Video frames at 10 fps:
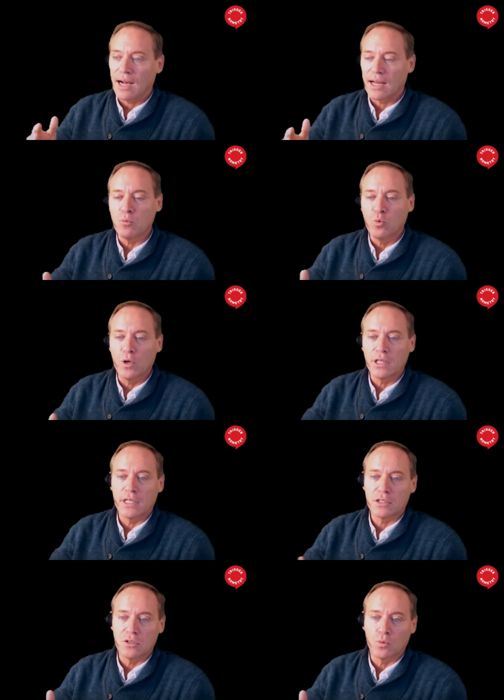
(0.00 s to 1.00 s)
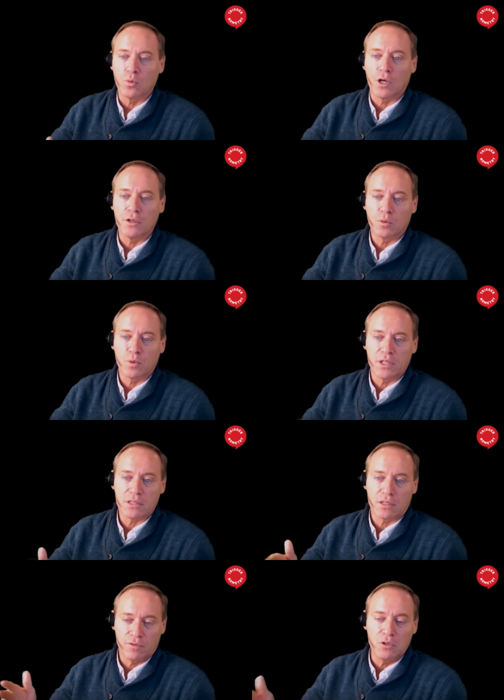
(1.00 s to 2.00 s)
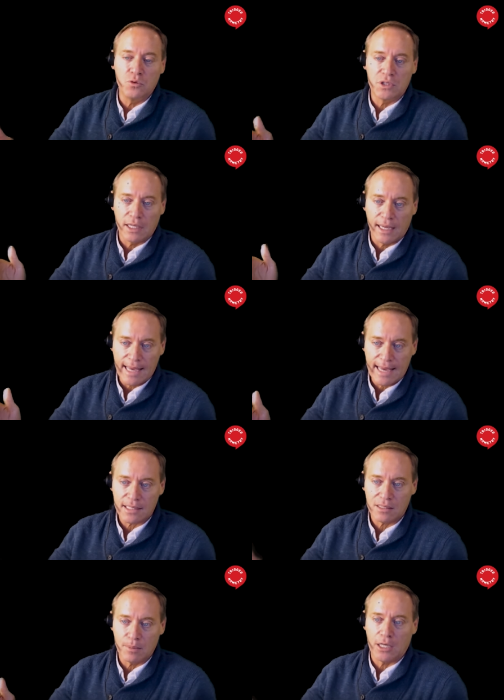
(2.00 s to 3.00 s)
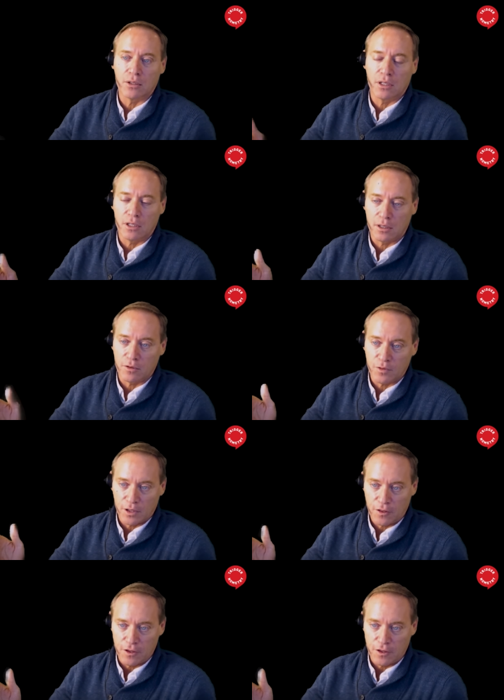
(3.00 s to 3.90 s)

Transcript: I'm willing to run the risk of losing X amount of